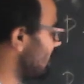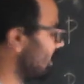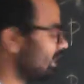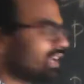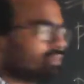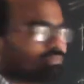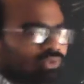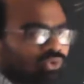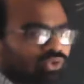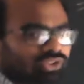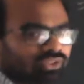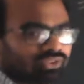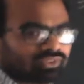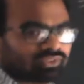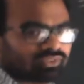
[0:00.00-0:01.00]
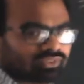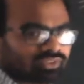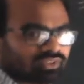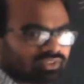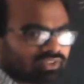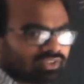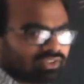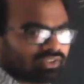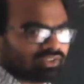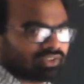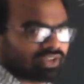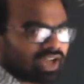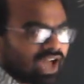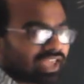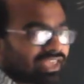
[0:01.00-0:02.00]
can put
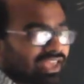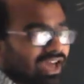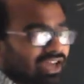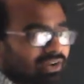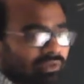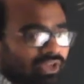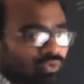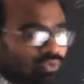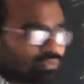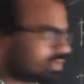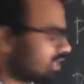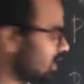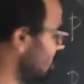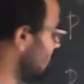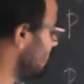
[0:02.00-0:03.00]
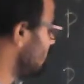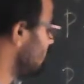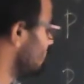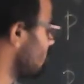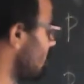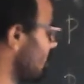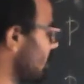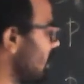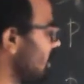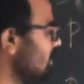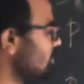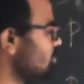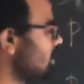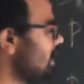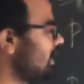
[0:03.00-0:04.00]
IR by Ohm's law. So IR
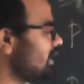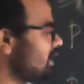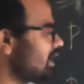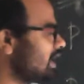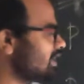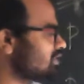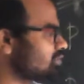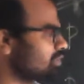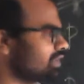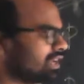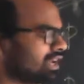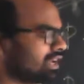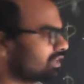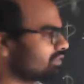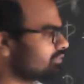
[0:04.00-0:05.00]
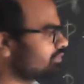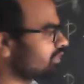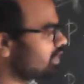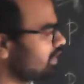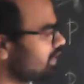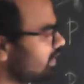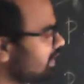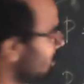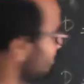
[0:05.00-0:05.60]
into I square R. In